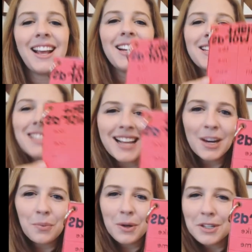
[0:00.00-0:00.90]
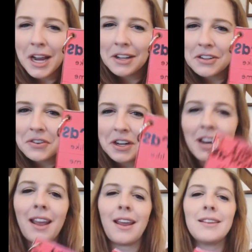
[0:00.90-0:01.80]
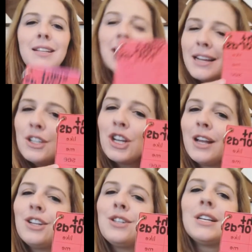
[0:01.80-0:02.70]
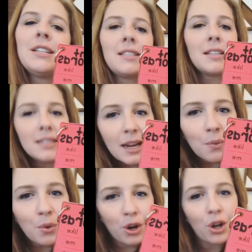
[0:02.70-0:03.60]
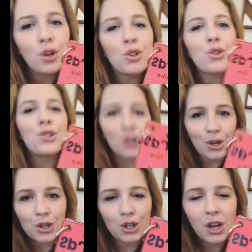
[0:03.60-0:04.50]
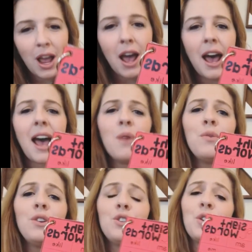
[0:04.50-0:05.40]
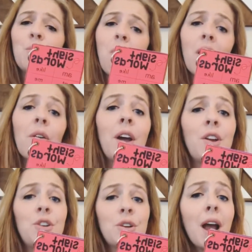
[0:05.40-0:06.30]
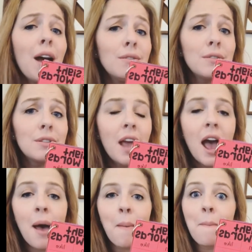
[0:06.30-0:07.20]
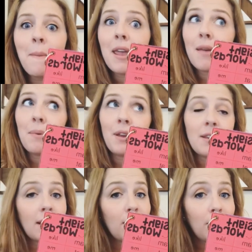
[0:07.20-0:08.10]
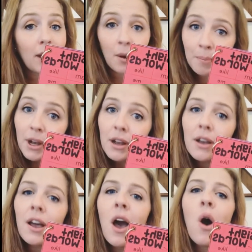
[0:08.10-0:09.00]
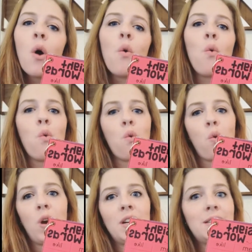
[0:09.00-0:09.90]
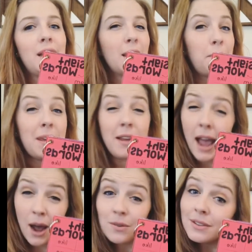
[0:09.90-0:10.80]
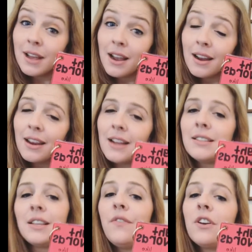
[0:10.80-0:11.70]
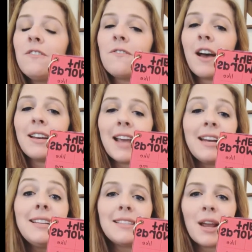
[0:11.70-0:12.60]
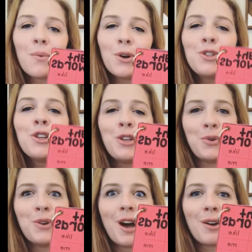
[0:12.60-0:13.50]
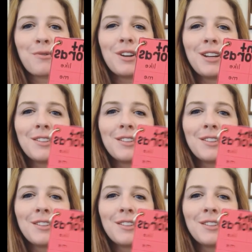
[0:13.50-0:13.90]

Sight word challenge for today. Today's challenge is the sight word search. I want you to walk around your house, maybe take a look at a book or take a peek outside and see if you can find any sight words you know how to read.